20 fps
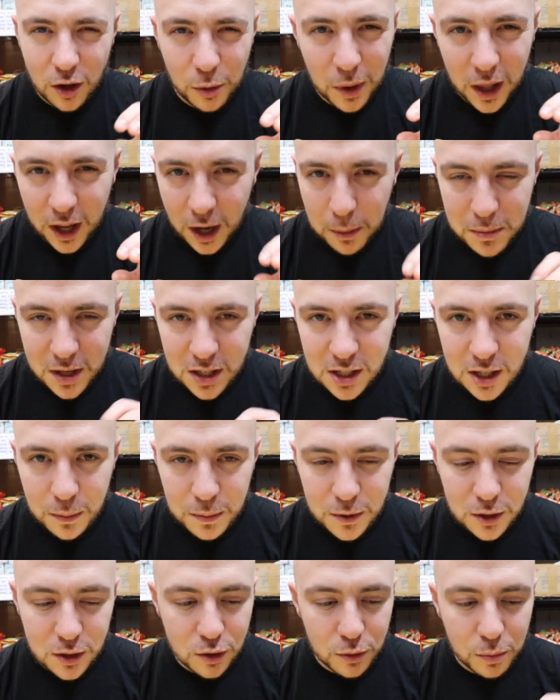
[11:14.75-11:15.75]
it could be like a meat
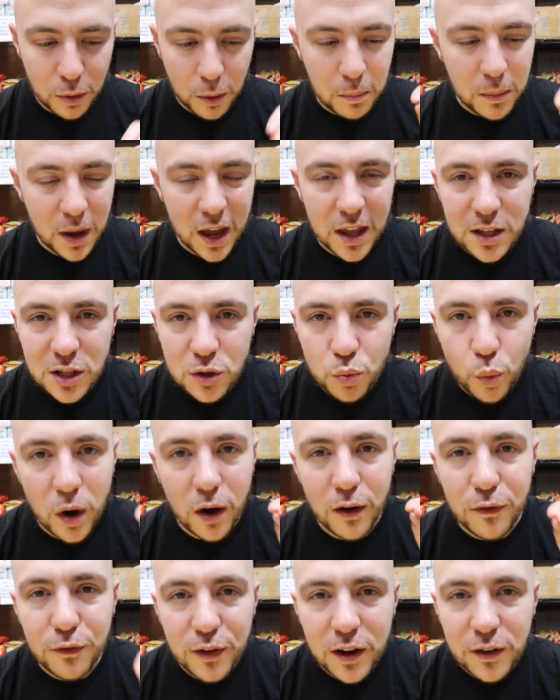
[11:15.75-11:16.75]
substitute, but man, this is one
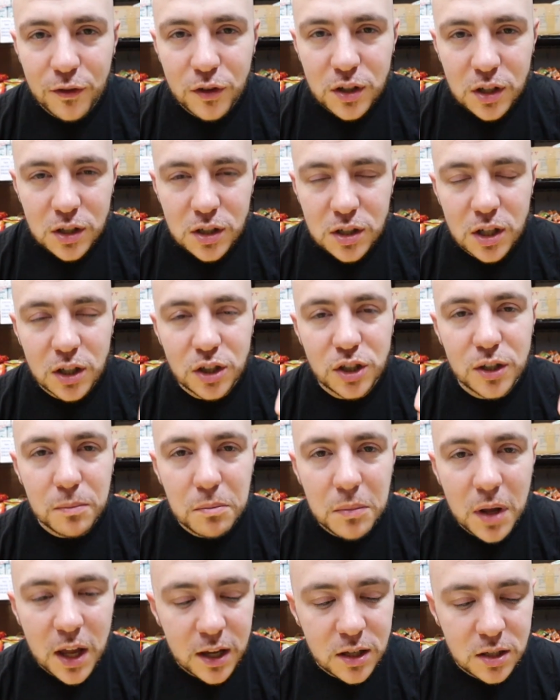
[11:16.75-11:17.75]
of our favorite dishes that she
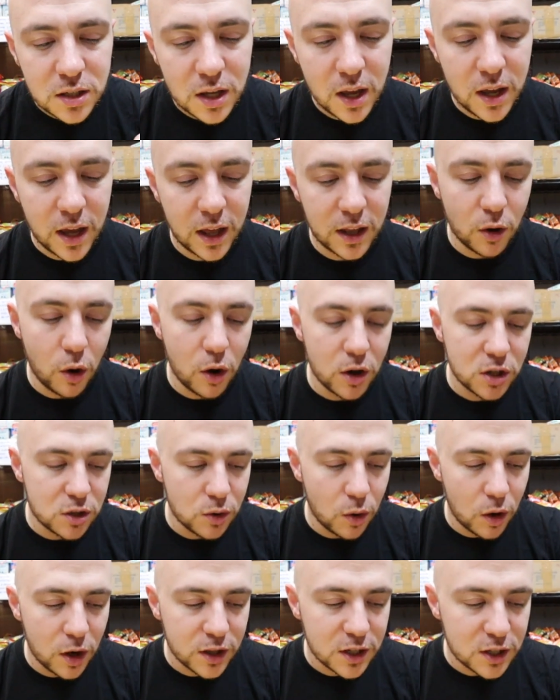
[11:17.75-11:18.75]
makes. And
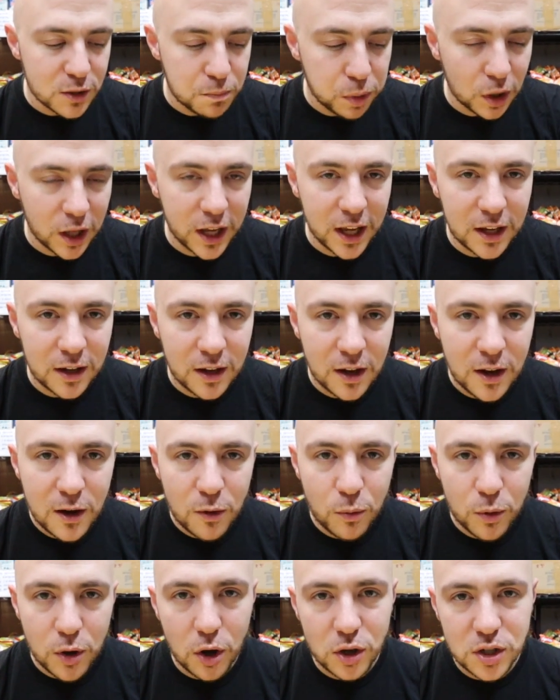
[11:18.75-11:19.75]
also on this plate,
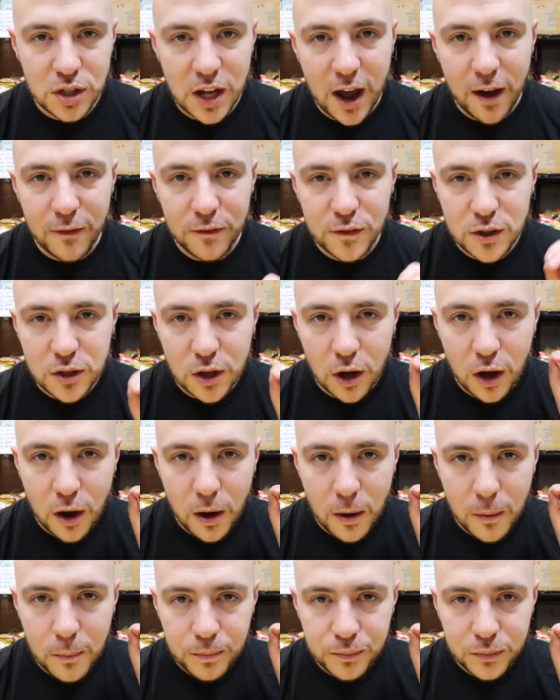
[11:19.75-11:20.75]
we also have
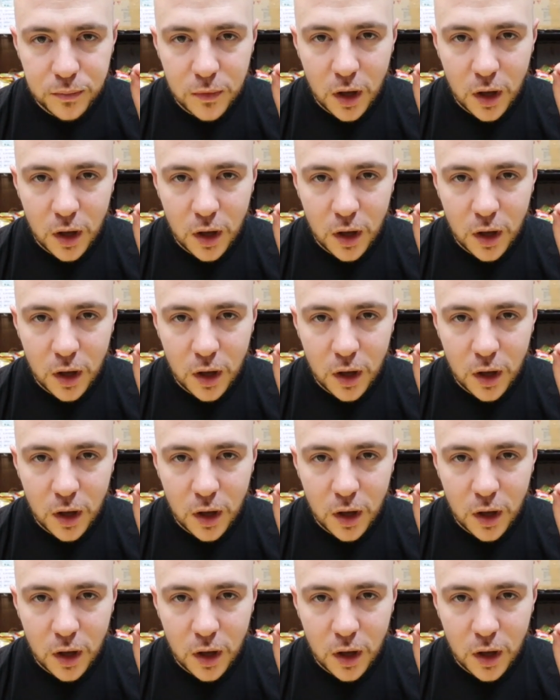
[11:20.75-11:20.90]
some